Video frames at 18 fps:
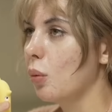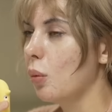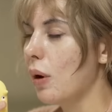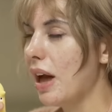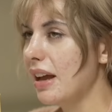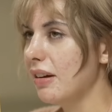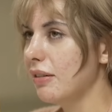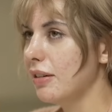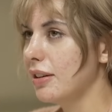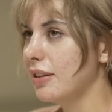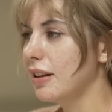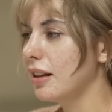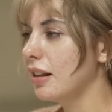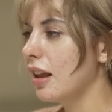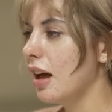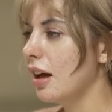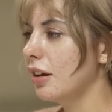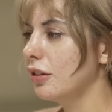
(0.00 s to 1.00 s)
more than
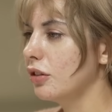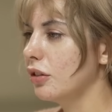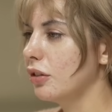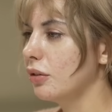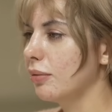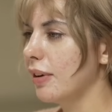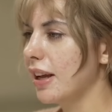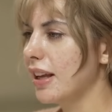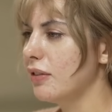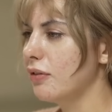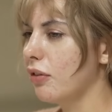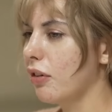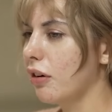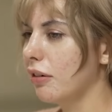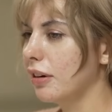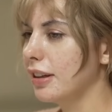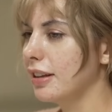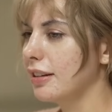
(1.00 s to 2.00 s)
capable of talking with
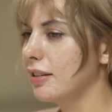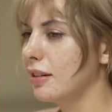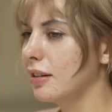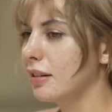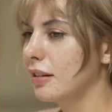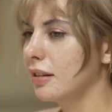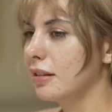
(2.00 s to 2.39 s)
adults, too.